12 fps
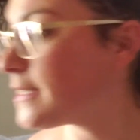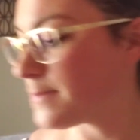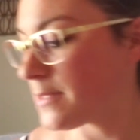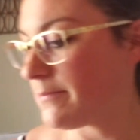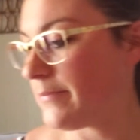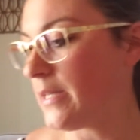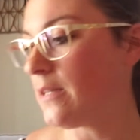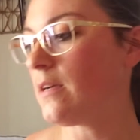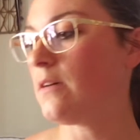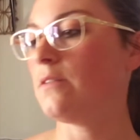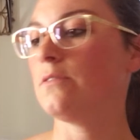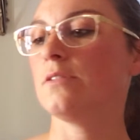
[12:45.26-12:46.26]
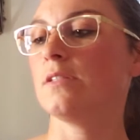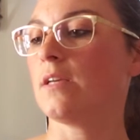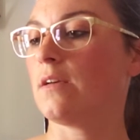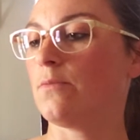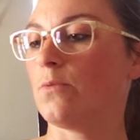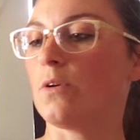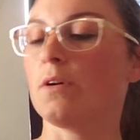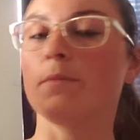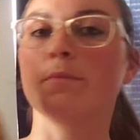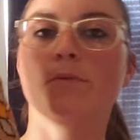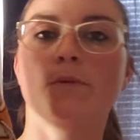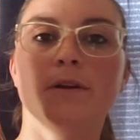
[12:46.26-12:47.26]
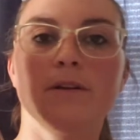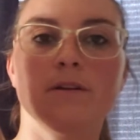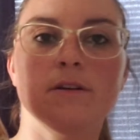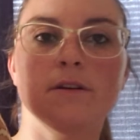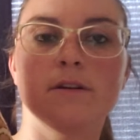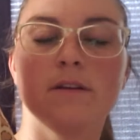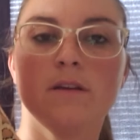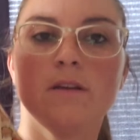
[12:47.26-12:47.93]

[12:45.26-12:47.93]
up some pillows that were embroidered.